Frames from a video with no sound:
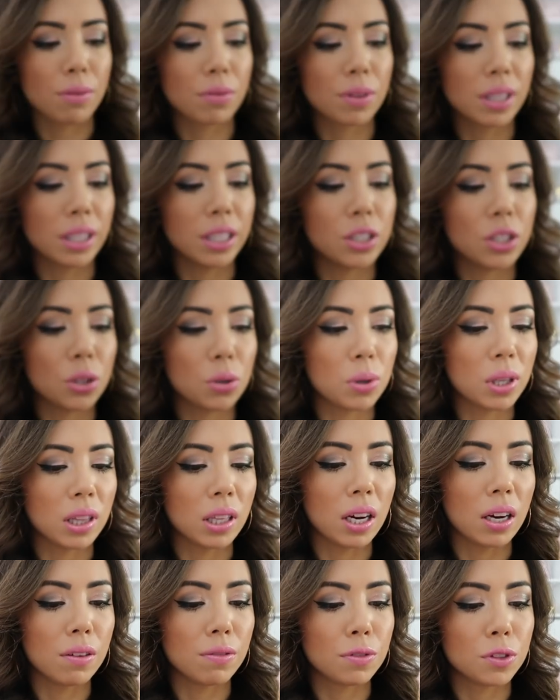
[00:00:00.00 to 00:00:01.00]
I really do
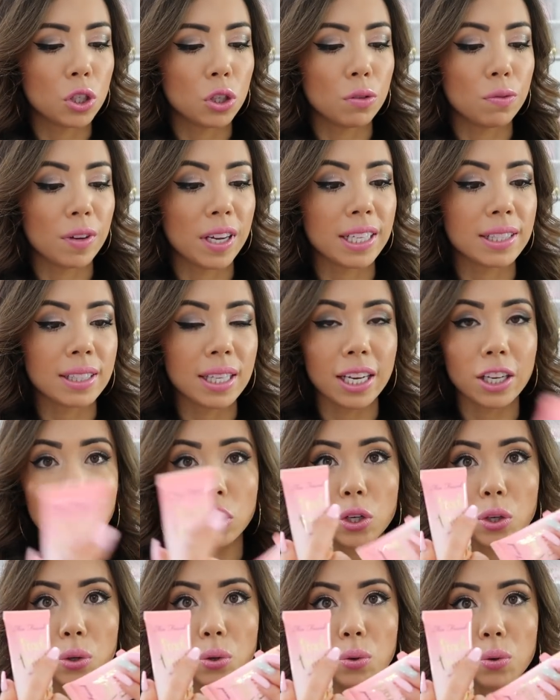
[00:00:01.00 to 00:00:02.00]
love Too Faced like
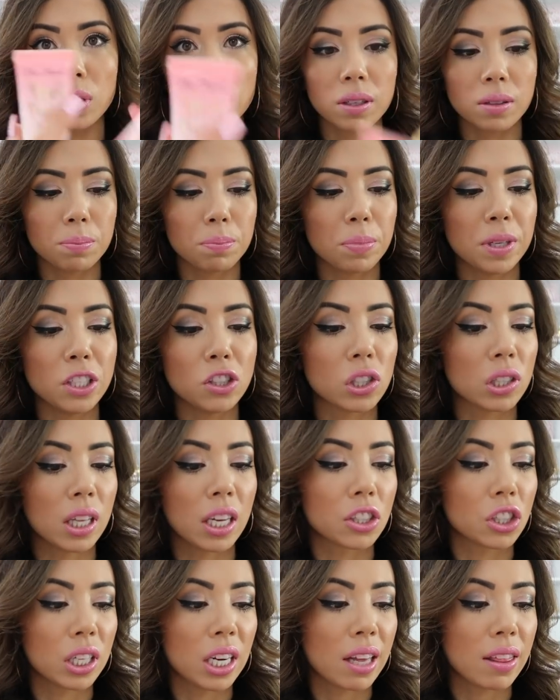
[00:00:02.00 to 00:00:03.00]
new peach
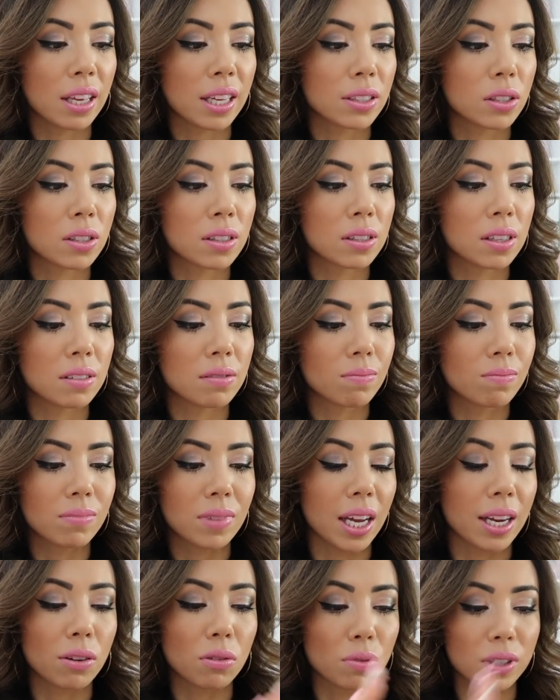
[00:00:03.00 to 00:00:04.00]
collection. I think it's
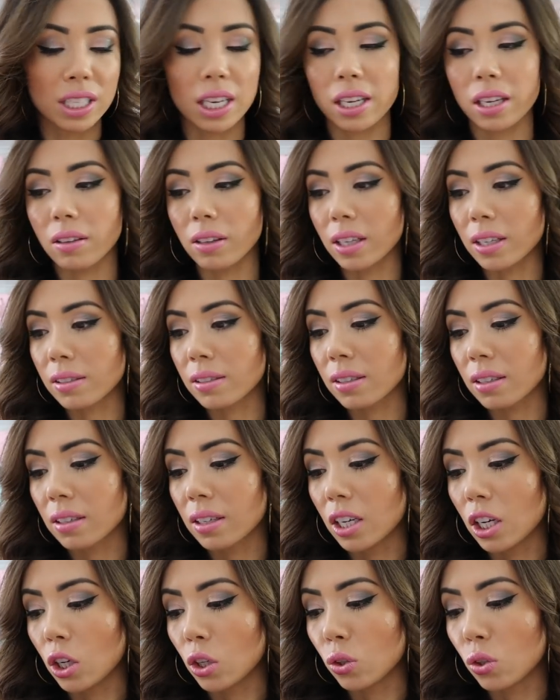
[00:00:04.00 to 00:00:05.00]
like ridiculous.
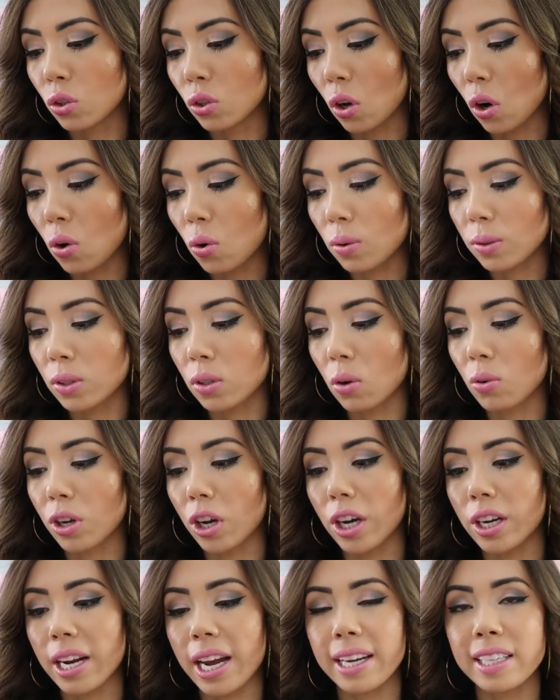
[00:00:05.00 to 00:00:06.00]
So
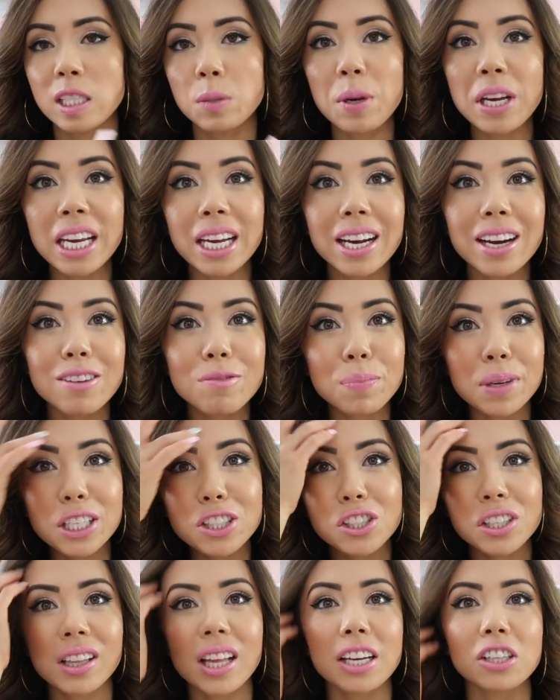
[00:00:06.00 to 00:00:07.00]
good. And speaking of
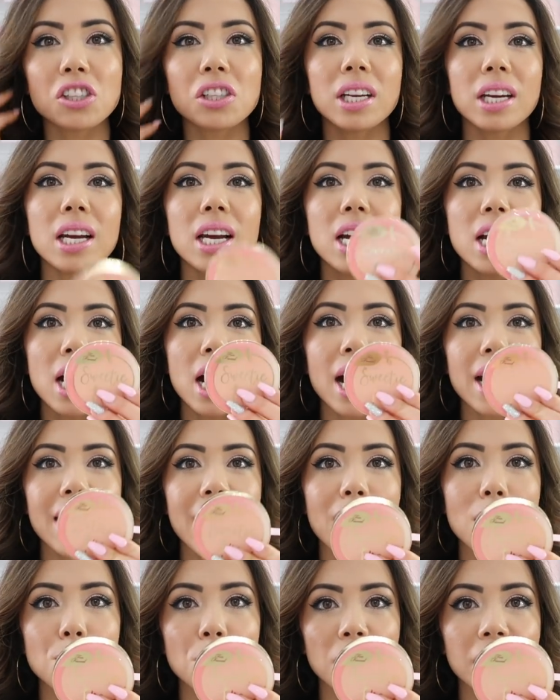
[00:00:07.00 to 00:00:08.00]
peach collection, I
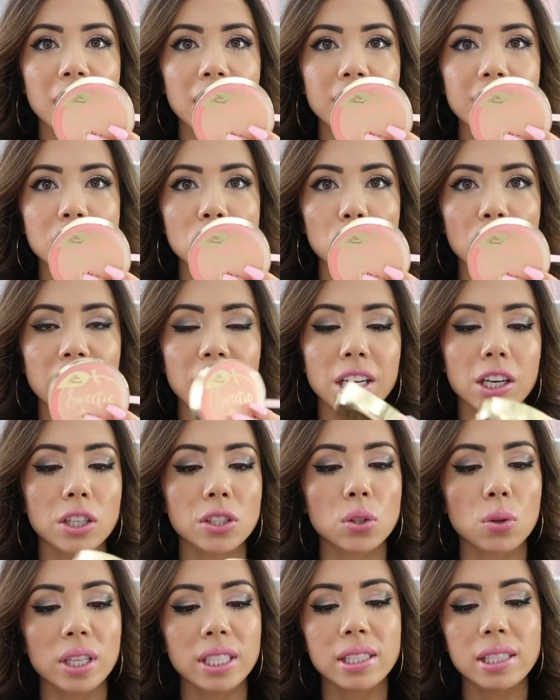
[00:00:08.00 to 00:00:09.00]
am bringing this right
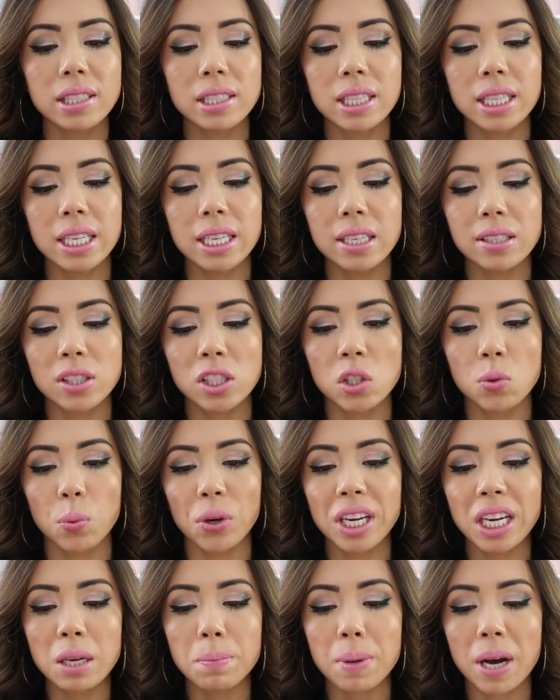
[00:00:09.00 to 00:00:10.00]
here. So this is the
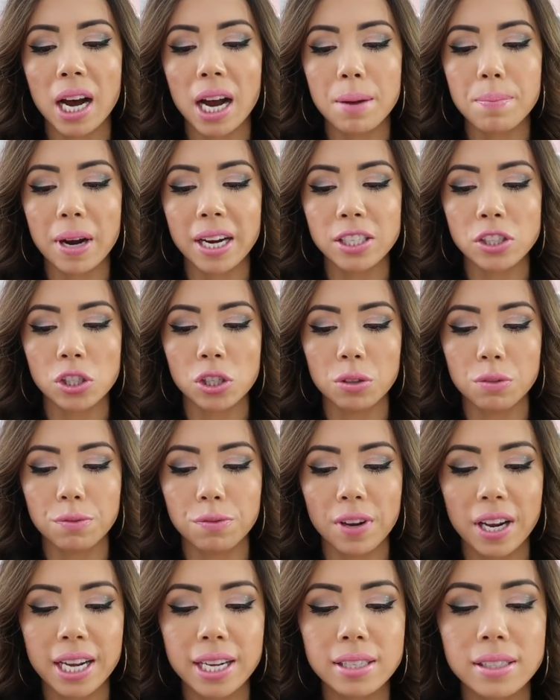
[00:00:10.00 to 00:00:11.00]
Sweetie Pie by Too
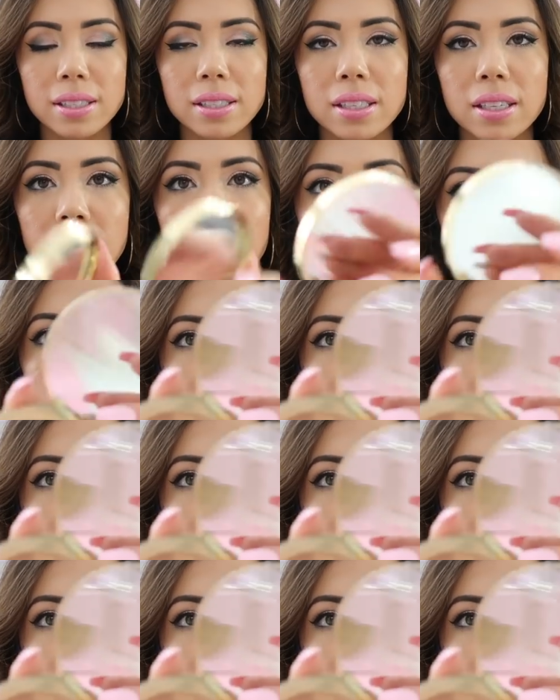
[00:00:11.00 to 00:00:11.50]
Faced.